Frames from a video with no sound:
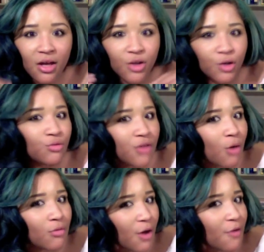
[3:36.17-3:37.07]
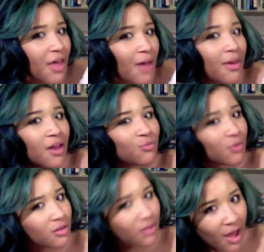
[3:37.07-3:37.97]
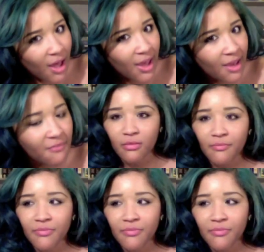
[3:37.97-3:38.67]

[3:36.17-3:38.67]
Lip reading: You don't know them in real life.